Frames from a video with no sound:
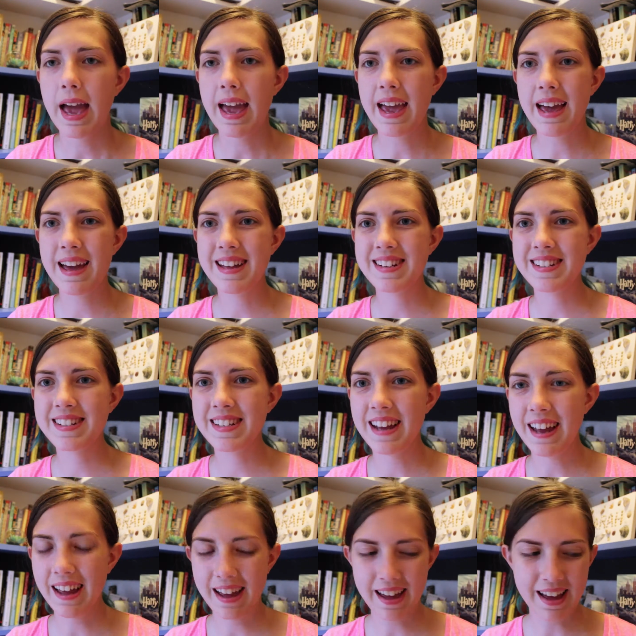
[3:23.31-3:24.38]
And
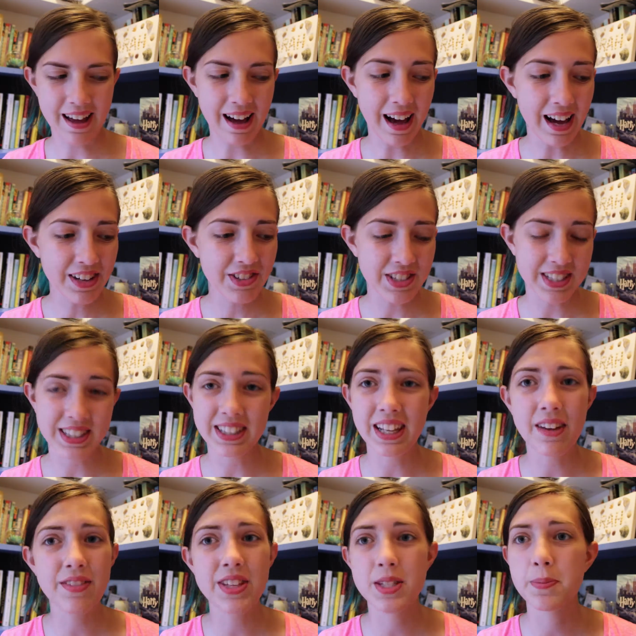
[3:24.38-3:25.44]
I just
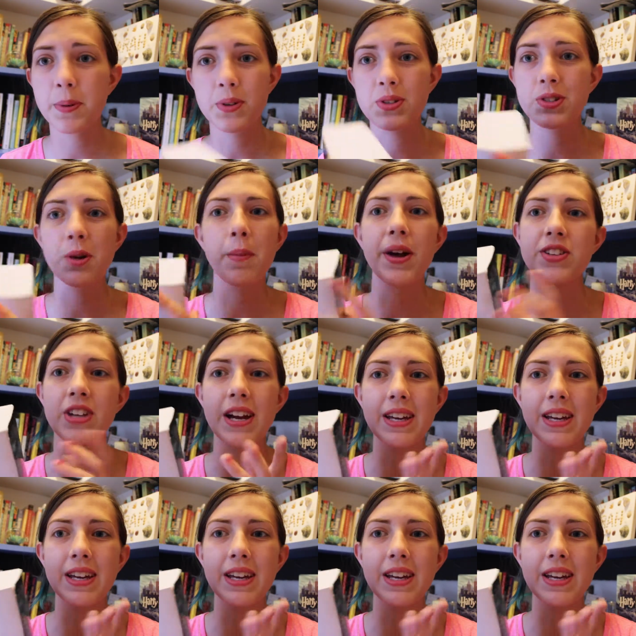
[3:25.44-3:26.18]
love this book so much.